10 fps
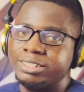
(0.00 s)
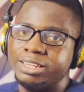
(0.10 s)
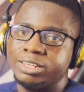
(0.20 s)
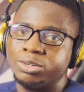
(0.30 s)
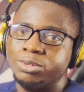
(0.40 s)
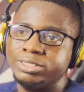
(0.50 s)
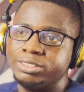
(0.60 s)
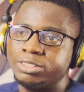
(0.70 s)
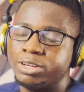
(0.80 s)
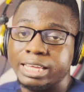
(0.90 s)

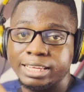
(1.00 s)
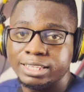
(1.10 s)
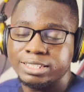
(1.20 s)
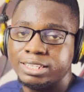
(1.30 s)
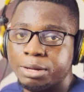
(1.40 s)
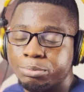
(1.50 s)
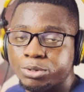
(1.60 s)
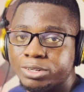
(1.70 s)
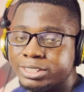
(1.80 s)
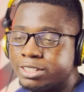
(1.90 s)
their book
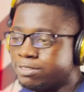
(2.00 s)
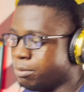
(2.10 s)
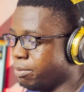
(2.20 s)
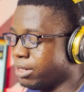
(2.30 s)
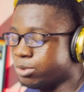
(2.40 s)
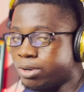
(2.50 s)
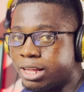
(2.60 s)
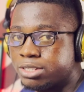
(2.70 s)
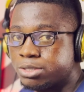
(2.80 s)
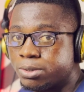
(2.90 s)
content from a particular
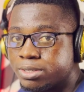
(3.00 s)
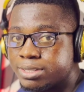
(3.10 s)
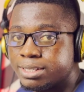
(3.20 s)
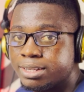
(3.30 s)
source